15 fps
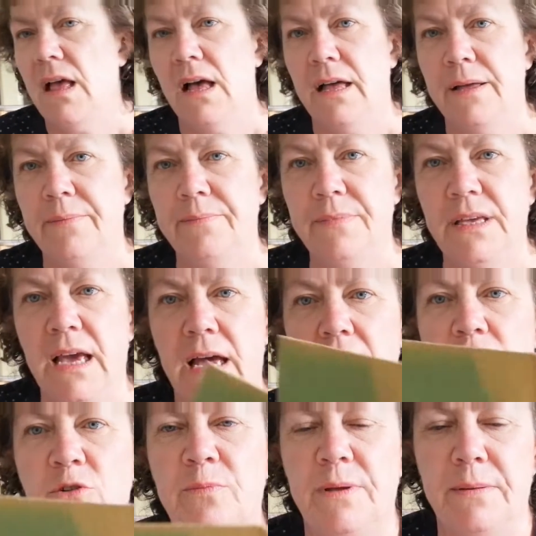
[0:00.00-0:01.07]
Yeah, a
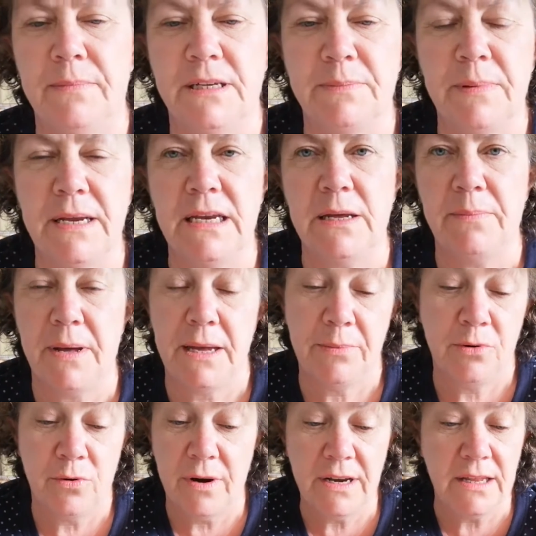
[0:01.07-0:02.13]
little bit of mixed media
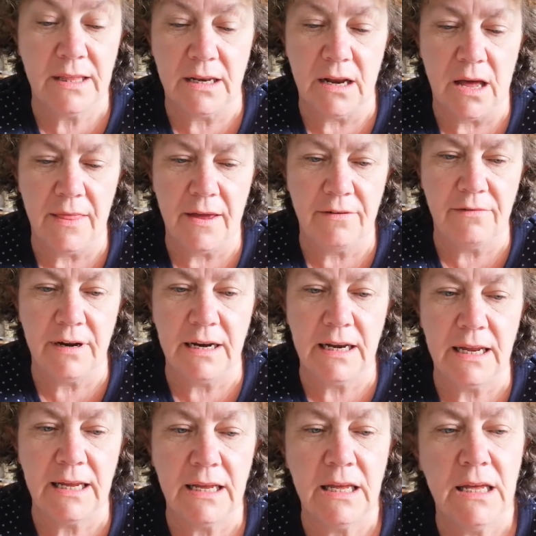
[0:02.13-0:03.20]
paper or anything like that,
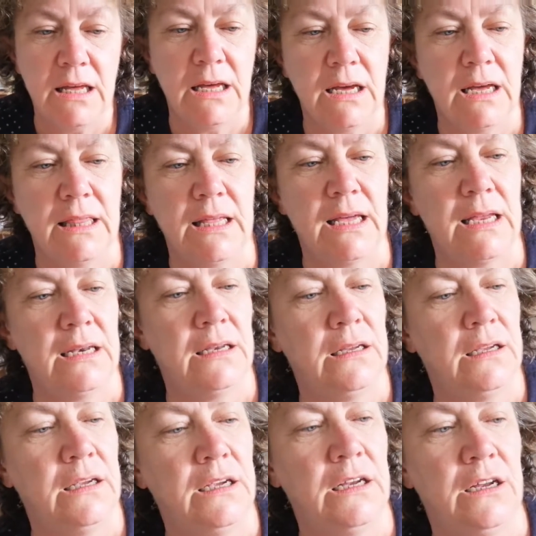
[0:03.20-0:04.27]
really. And then,
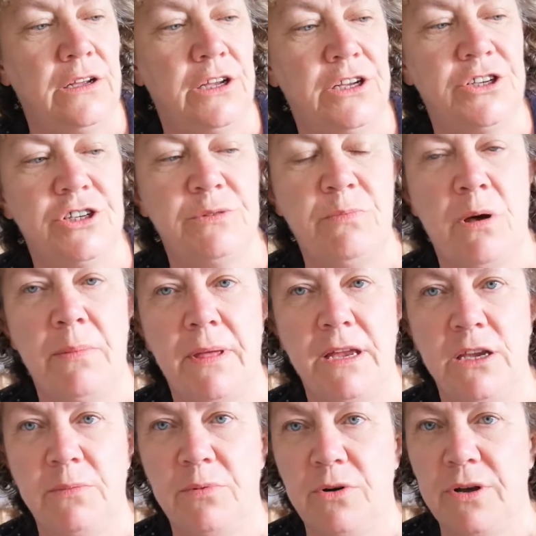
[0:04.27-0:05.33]
you know, you can just pop that
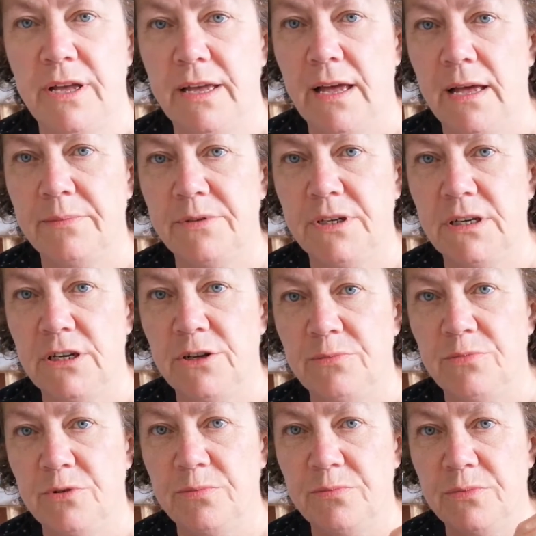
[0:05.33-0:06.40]
in your pocket, absolutely no
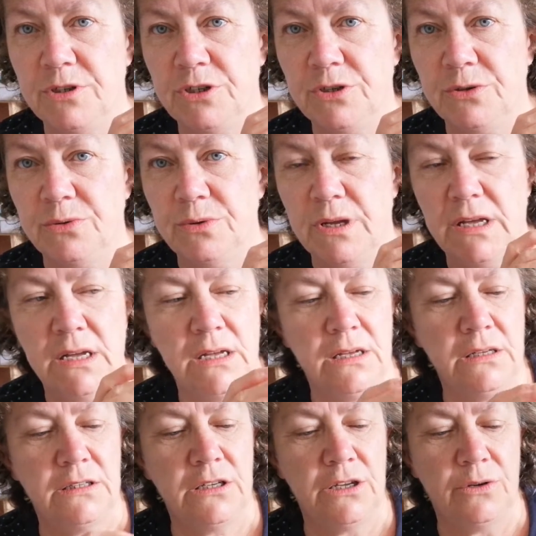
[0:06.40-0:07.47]
problem at all.
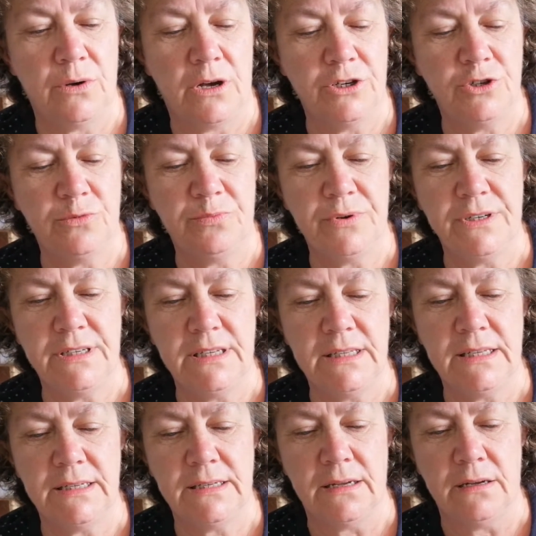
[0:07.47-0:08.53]
So I shall pretty
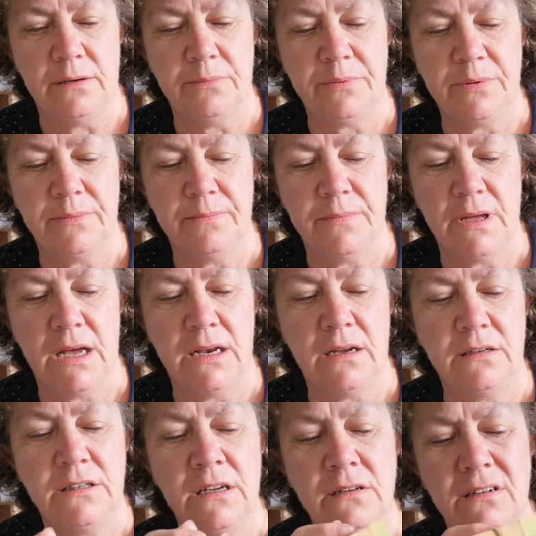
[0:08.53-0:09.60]
this up. And
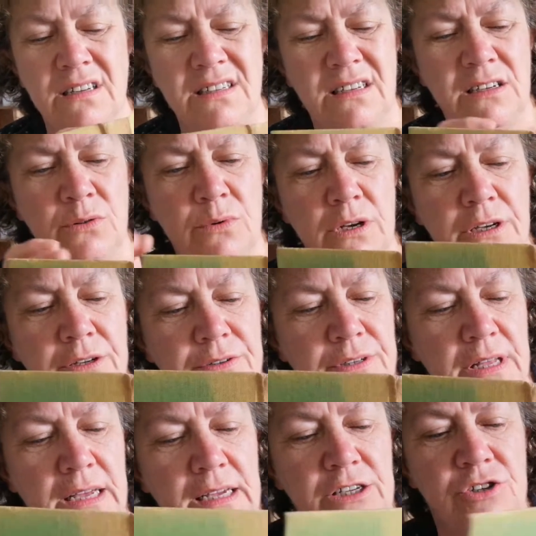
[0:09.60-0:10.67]
because I don't want to lose
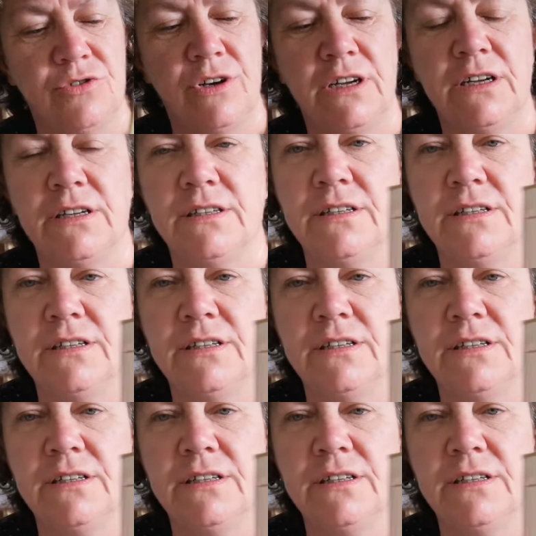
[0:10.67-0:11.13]
the history,